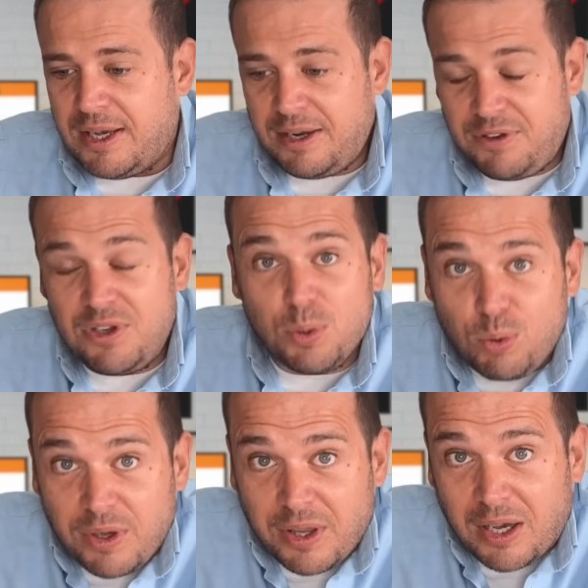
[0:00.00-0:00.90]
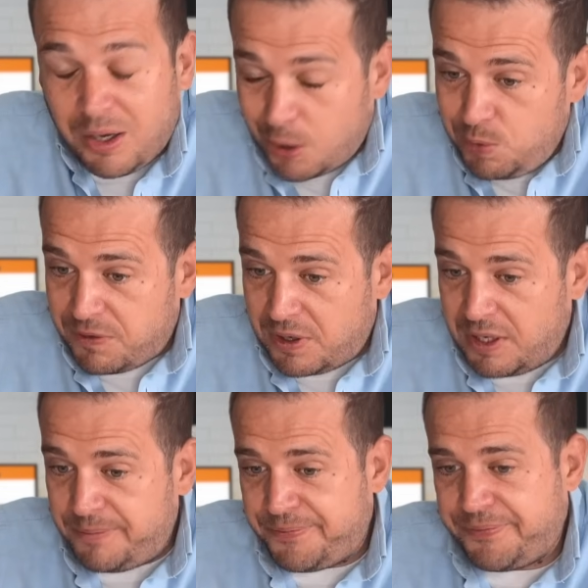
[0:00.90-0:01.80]
And if you do all of that,
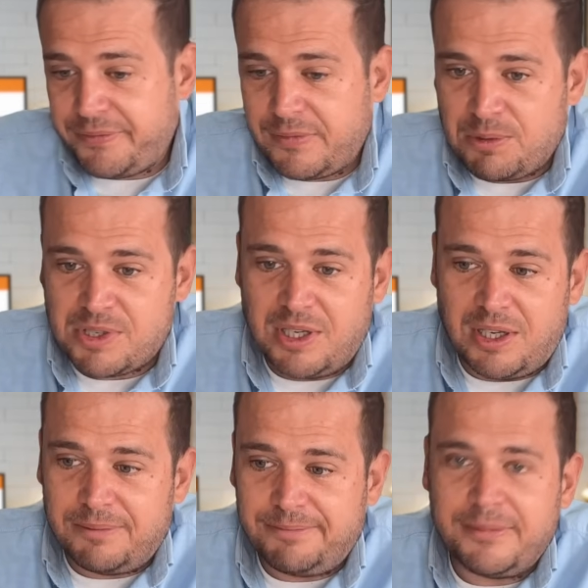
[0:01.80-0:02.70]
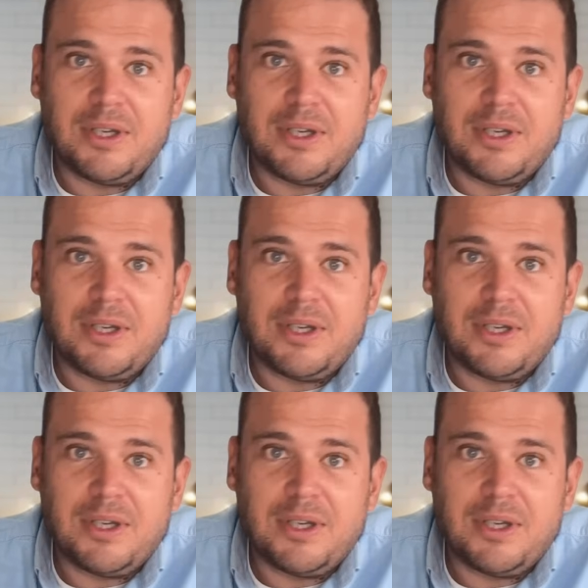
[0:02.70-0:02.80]
hopefully I'll see you